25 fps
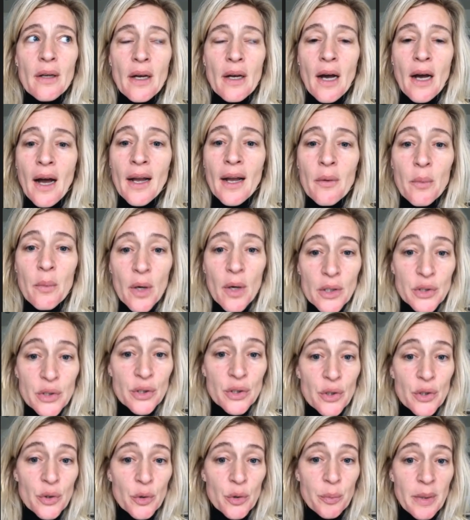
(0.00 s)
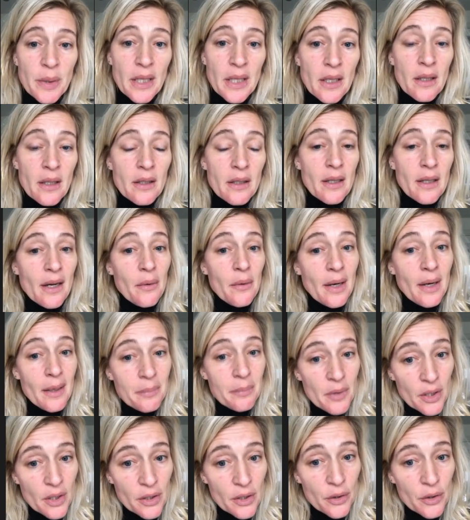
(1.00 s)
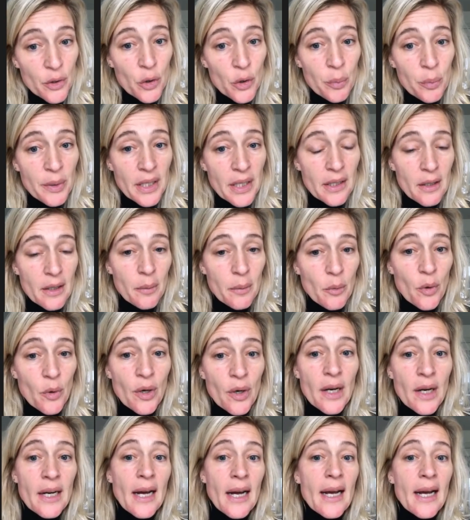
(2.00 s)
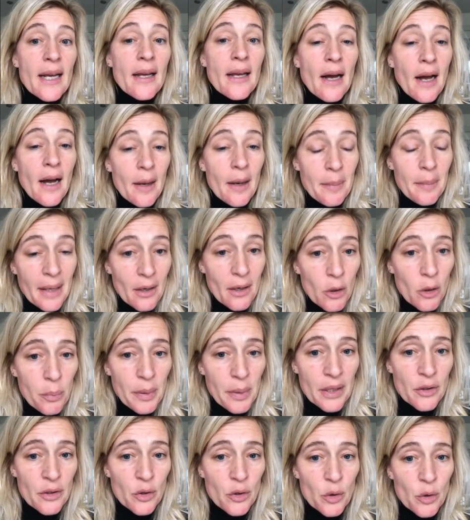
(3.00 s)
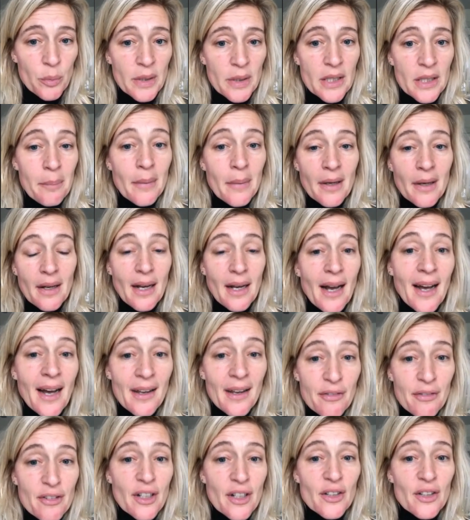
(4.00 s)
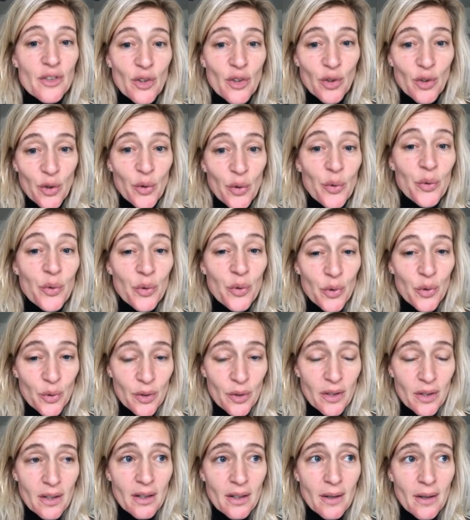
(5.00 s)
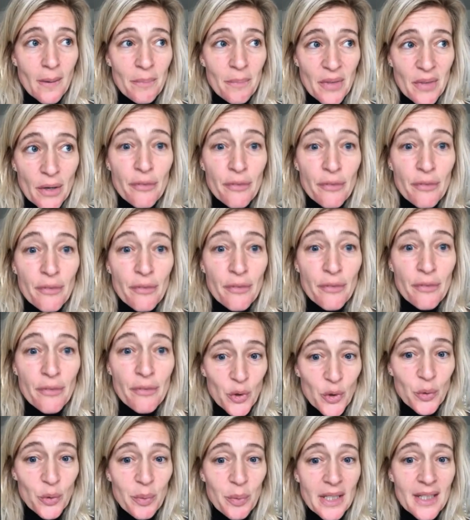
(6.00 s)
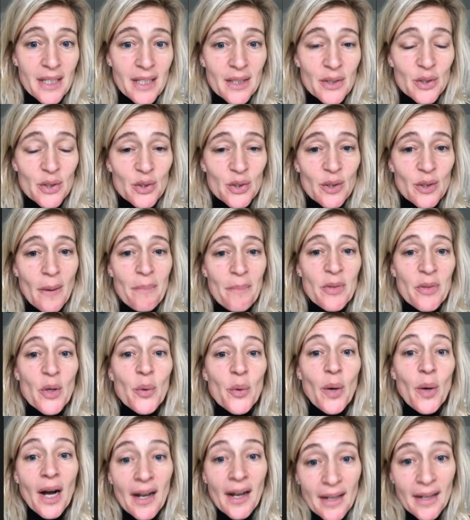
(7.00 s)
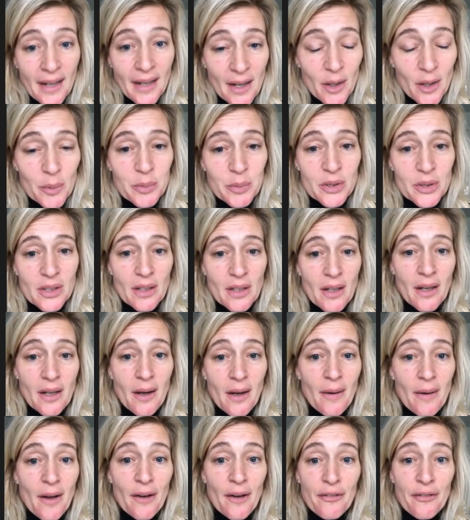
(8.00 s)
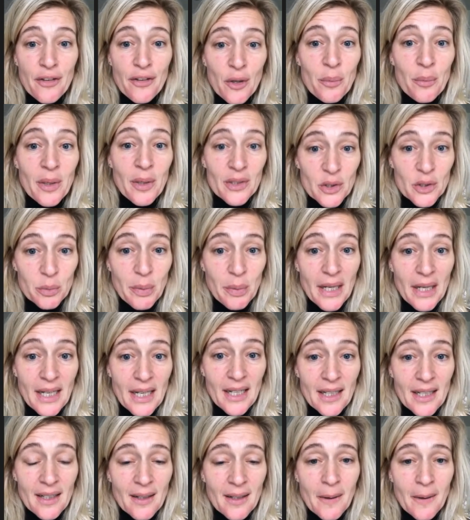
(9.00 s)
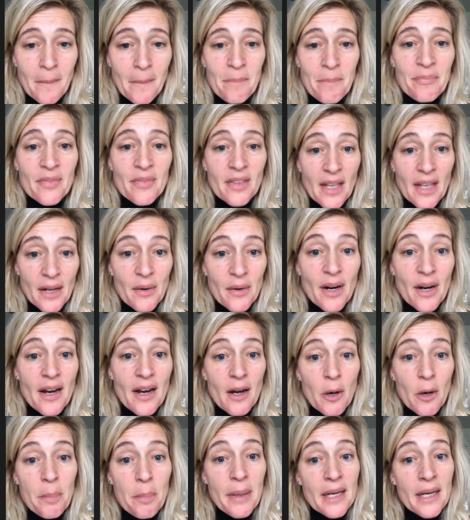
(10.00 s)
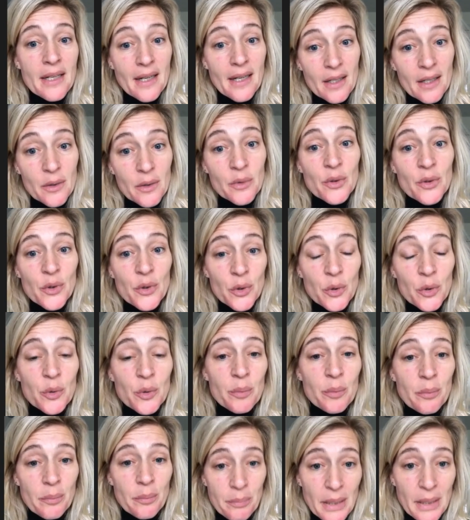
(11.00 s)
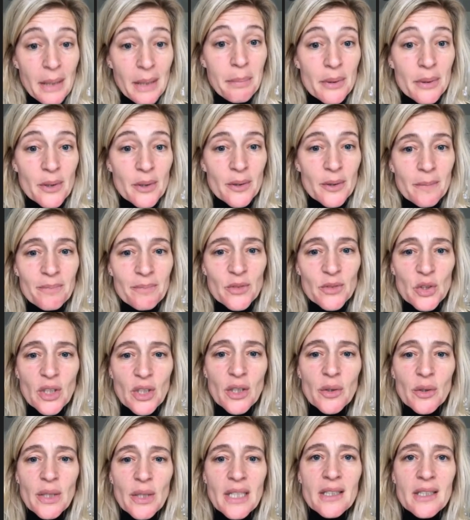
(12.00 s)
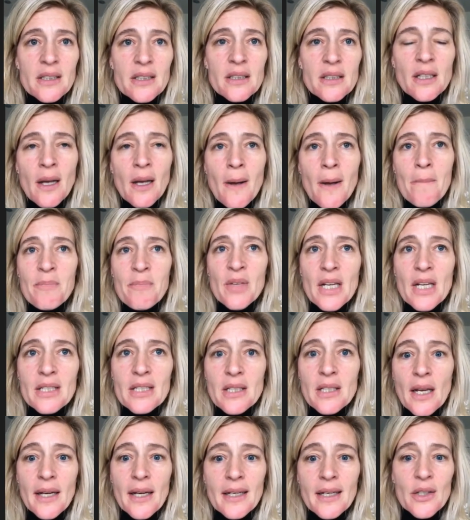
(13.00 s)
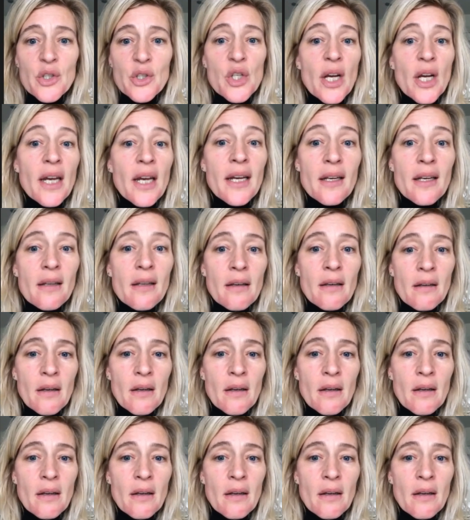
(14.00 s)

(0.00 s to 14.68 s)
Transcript: I was a newbie. Now I'm not a newbie anymore, and I'm helping newbies. I've got a few newbies who I helped a few months back. They are helping now new people. So it's like a chain